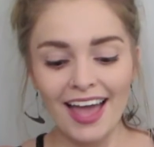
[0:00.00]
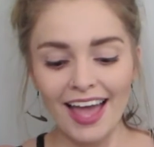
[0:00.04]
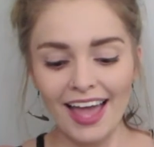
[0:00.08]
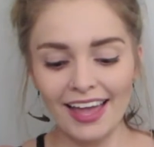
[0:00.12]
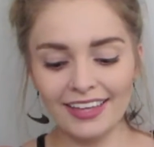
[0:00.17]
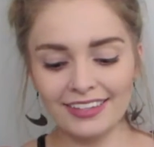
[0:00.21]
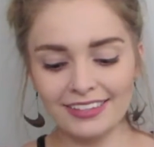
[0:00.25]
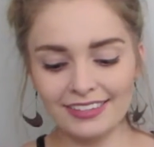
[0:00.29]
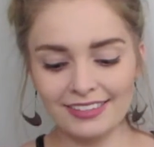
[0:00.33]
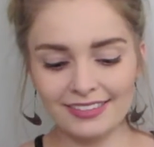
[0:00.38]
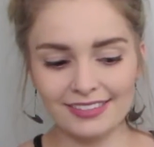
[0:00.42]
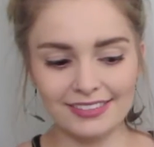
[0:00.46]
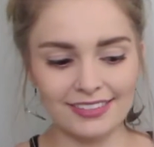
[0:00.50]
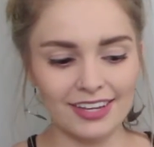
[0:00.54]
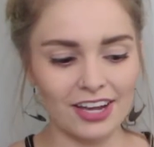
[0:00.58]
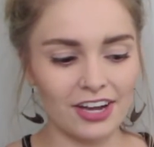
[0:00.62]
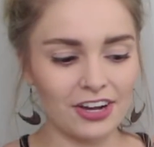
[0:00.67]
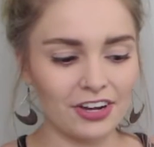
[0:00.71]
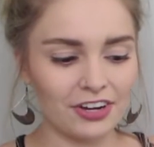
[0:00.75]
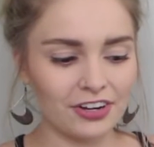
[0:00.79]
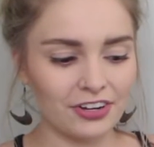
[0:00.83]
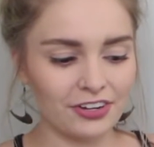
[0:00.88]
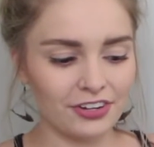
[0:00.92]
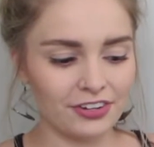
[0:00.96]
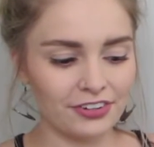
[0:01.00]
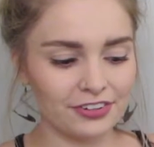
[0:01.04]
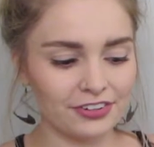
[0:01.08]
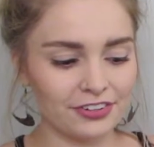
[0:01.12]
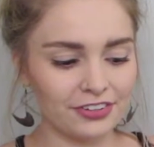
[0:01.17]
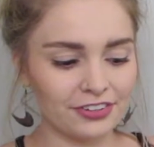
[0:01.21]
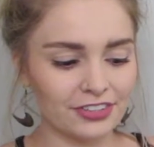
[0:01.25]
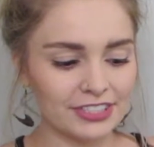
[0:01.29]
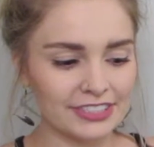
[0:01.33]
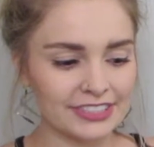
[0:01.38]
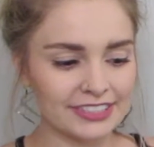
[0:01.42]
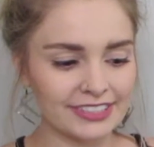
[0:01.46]
And
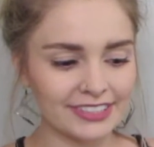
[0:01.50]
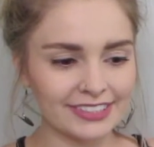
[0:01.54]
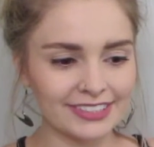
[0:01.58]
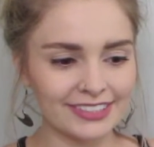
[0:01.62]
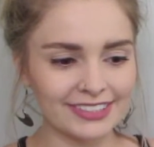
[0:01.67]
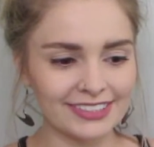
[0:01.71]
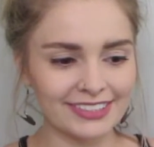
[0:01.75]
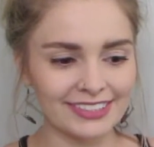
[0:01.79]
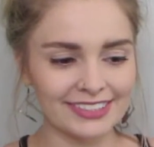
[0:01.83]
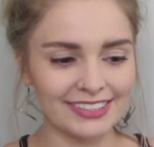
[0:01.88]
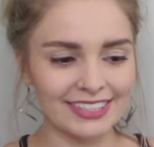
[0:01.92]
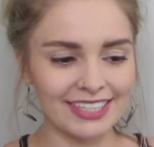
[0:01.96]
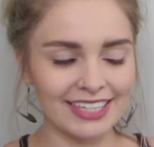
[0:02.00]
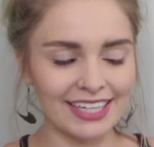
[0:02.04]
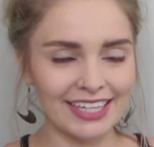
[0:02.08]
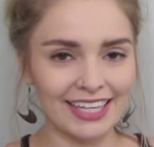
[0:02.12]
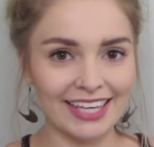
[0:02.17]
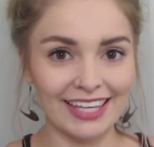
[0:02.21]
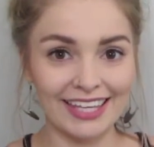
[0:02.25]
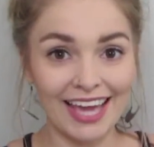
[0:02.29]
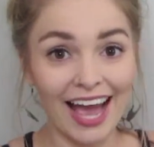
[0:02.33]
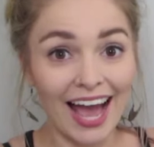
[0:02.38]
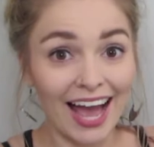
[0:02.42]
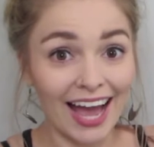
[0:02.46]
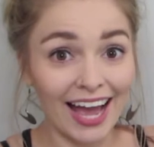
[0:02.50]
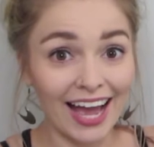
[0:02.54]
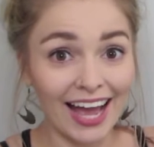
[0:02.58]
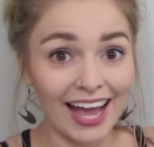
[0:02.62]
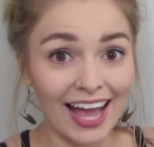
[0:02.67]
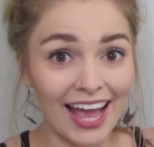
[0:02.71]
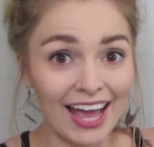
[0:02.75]
so, yeah.